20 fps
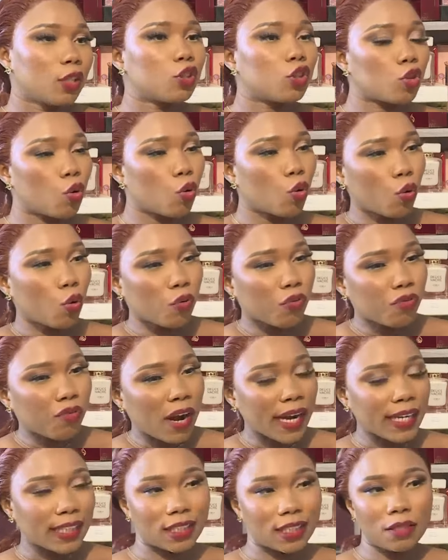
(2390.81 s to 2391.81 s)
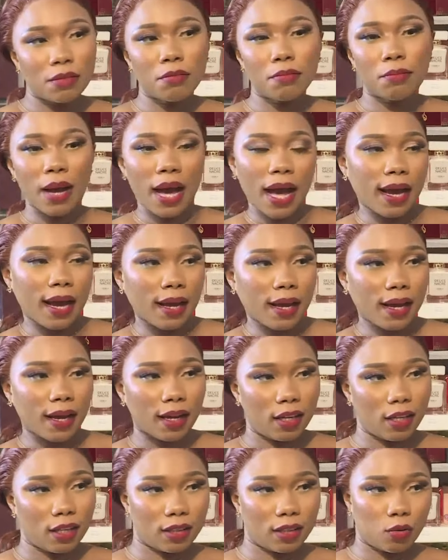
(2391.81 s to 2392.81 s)
So fighting back,
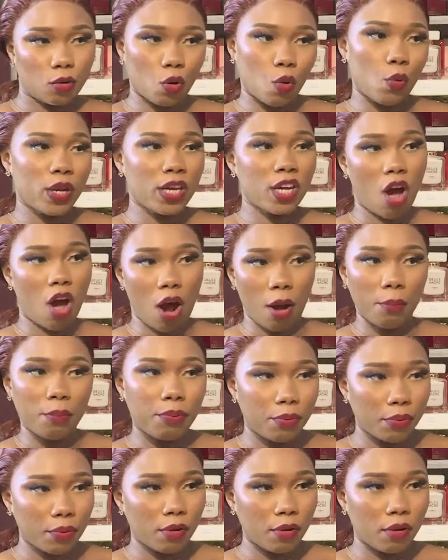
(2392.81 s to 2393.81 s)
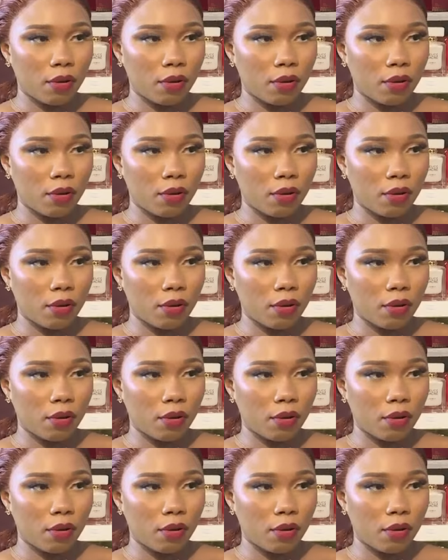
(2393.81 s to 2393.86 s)
growing up,